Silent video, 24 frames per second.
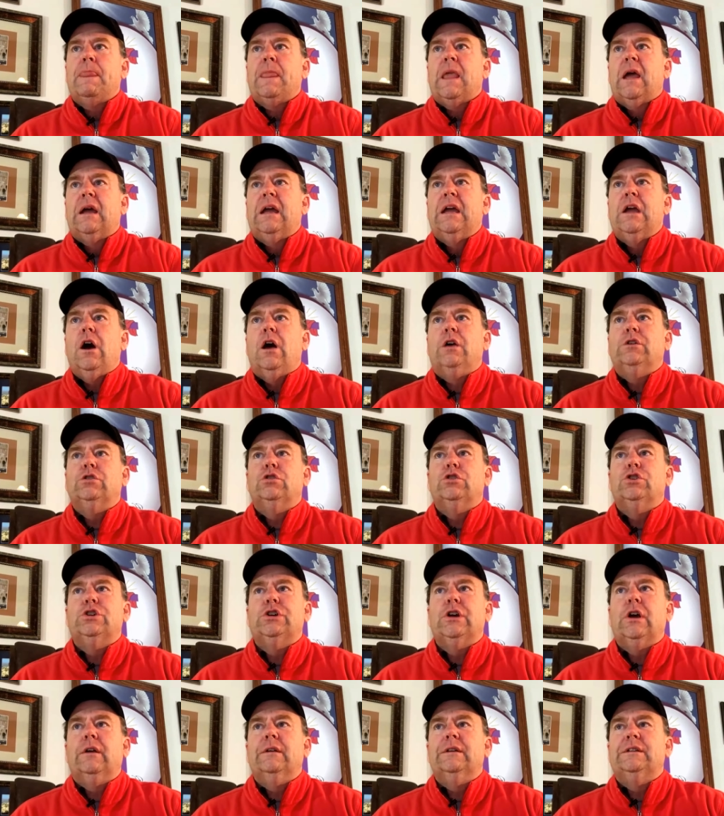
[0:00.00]
He also
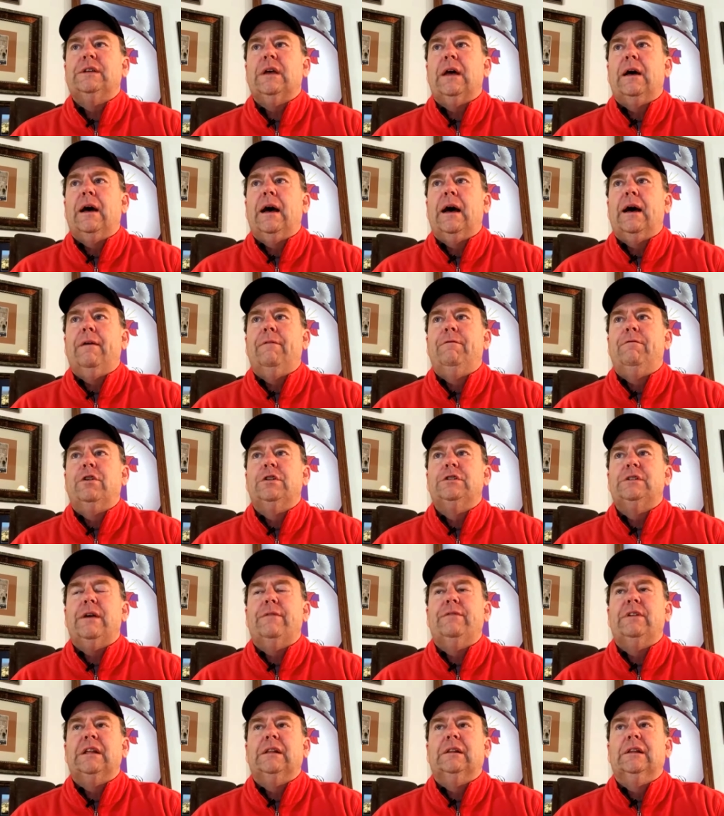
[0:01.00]
shows, uh, verse
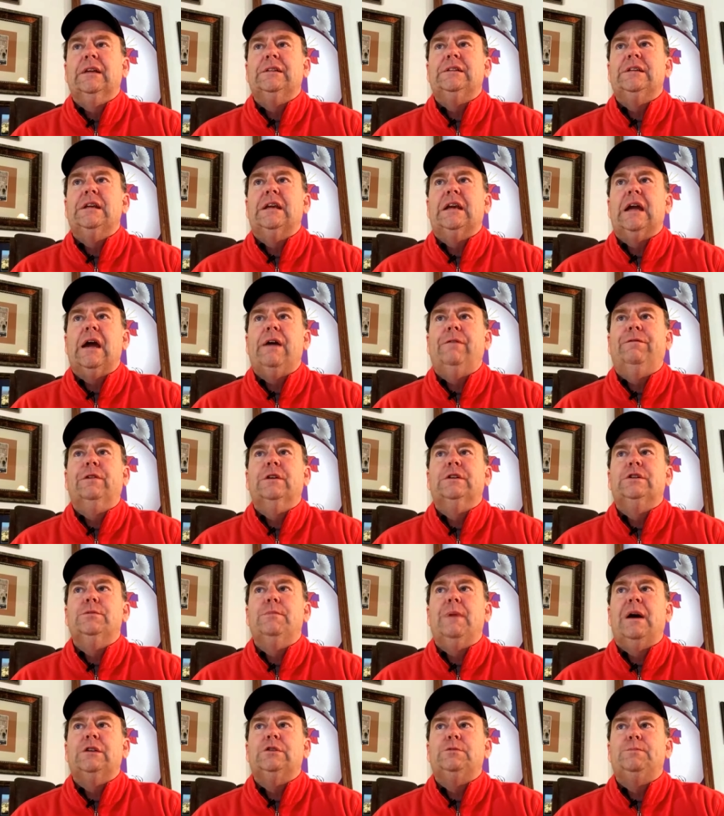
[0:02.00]
17, listen carefully to
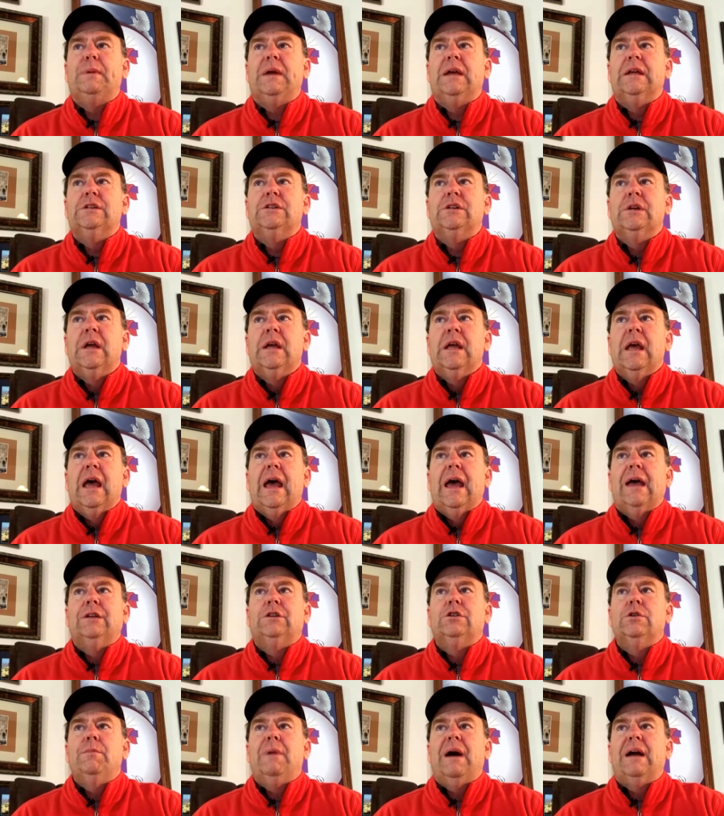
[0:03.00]
my speech
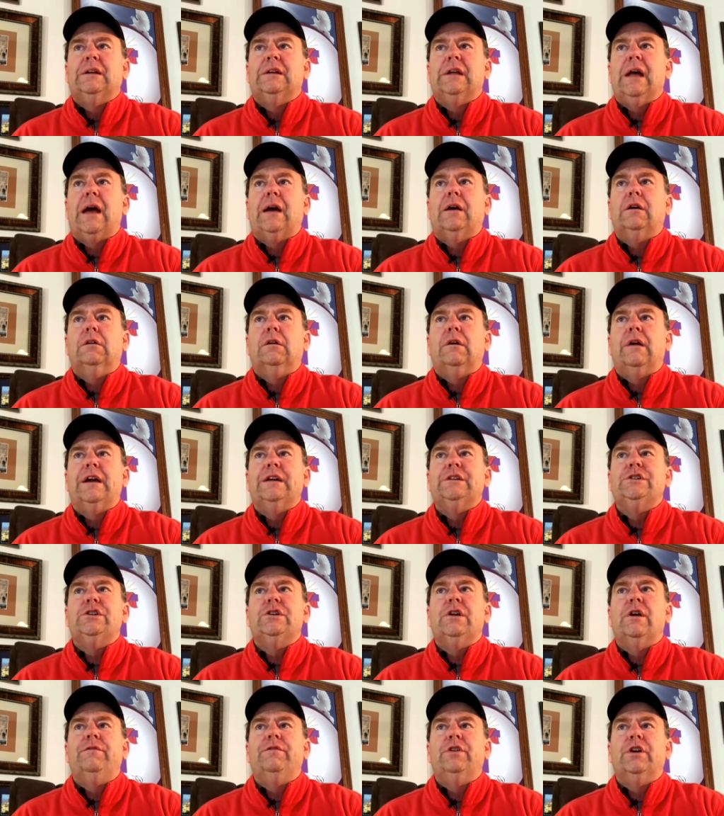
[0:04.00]
and to my
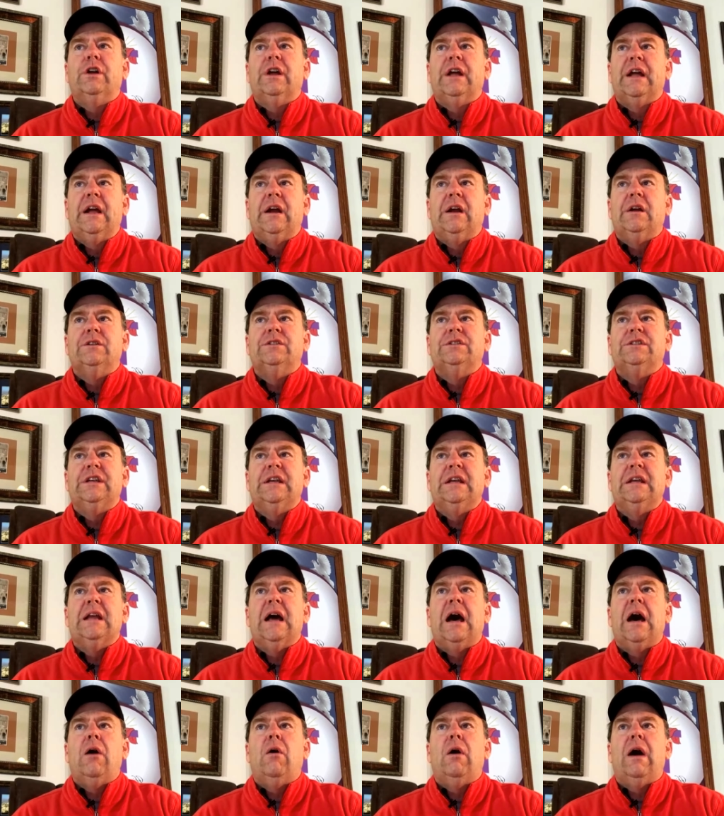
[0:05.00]
declaration of your ear. See
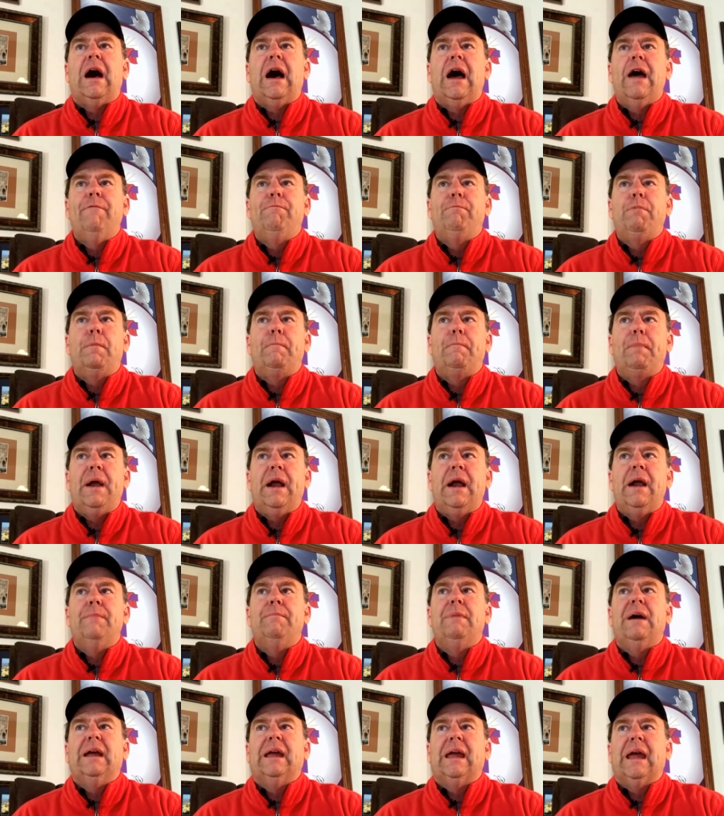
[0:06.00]
now, I've
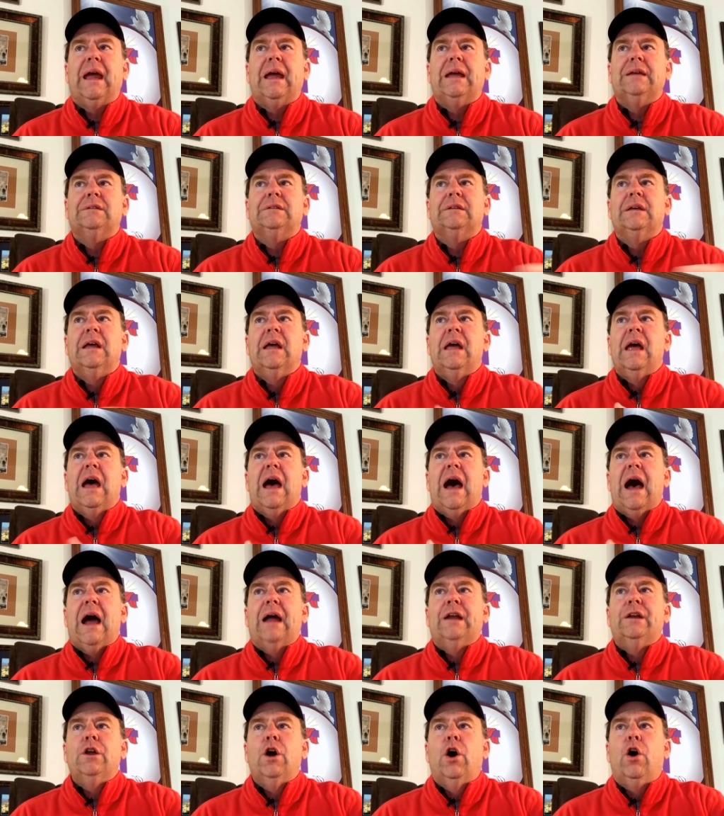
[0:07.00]
prepared my case.
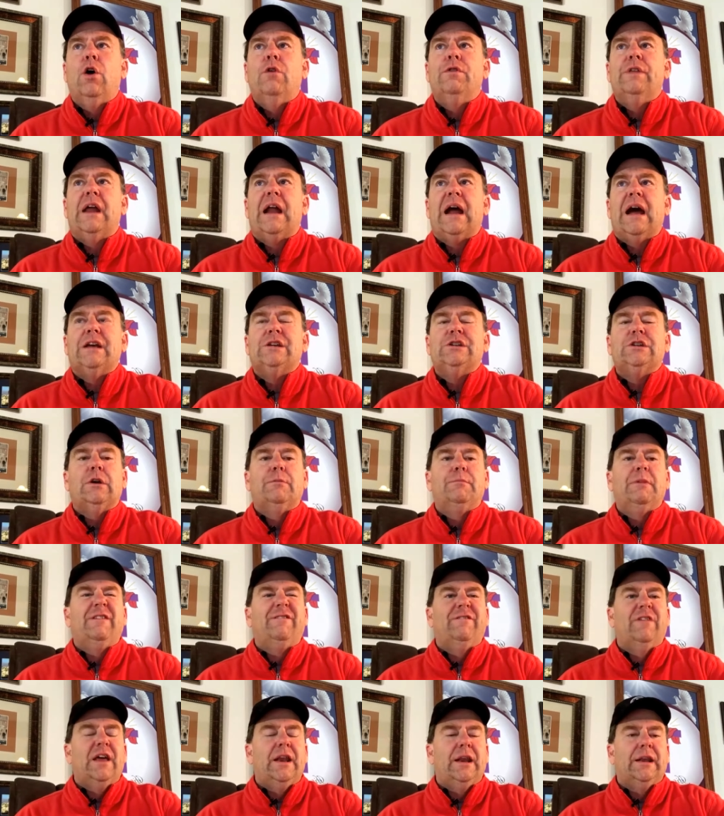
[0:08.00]
I know that I shall be
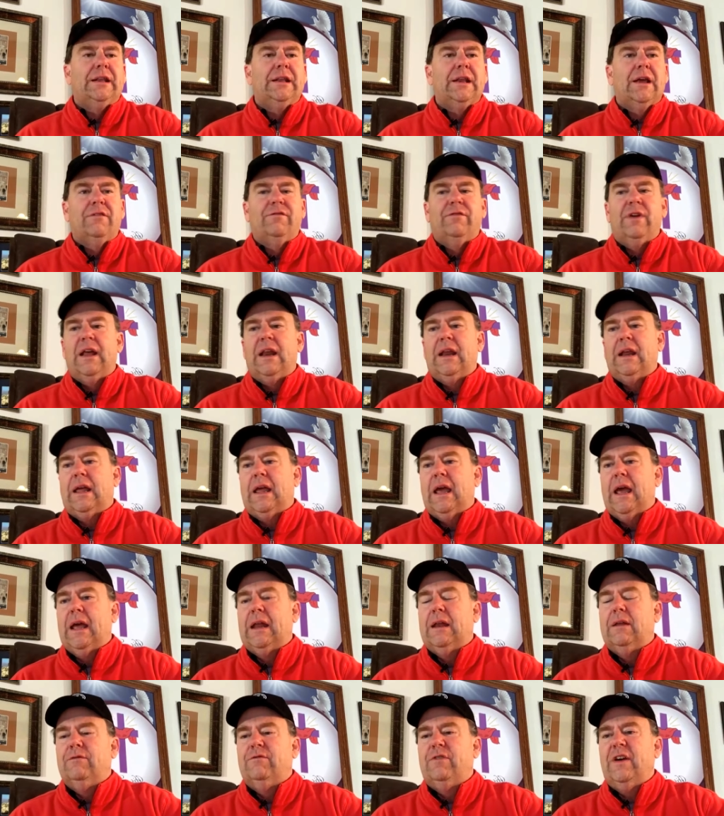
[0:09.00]

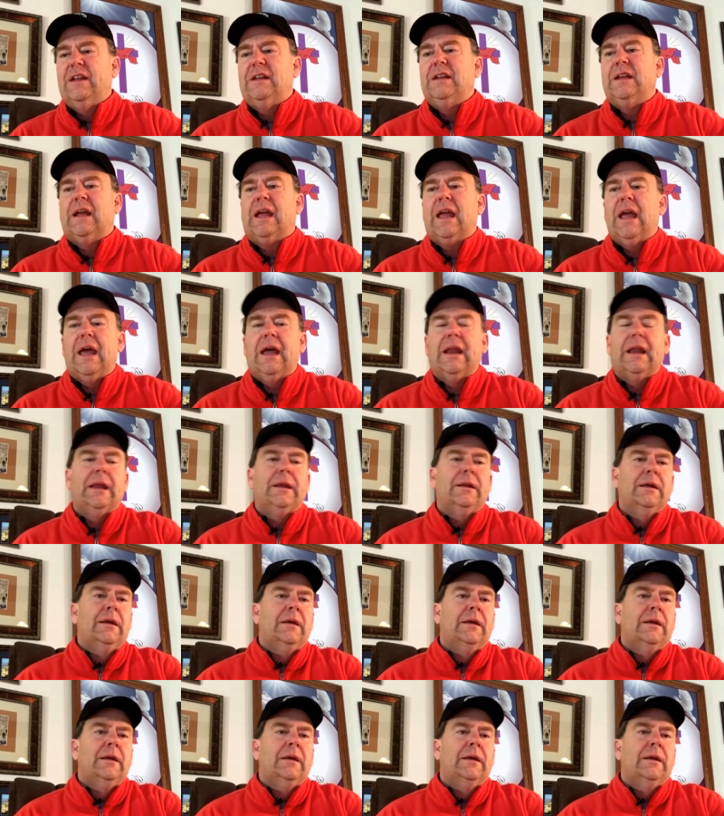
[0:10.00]
vindicated.